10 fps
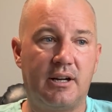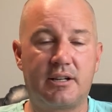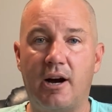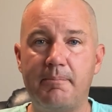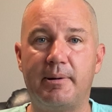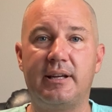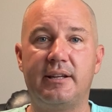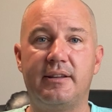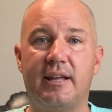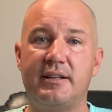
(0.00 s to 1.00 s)

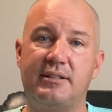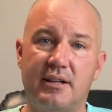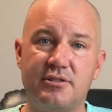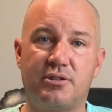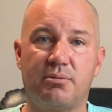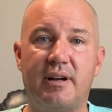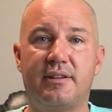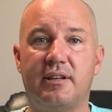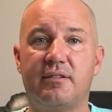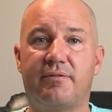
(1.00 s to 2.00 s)
company that does the
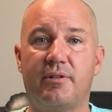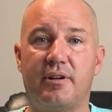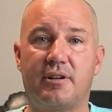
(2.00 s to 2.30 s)
right thing for their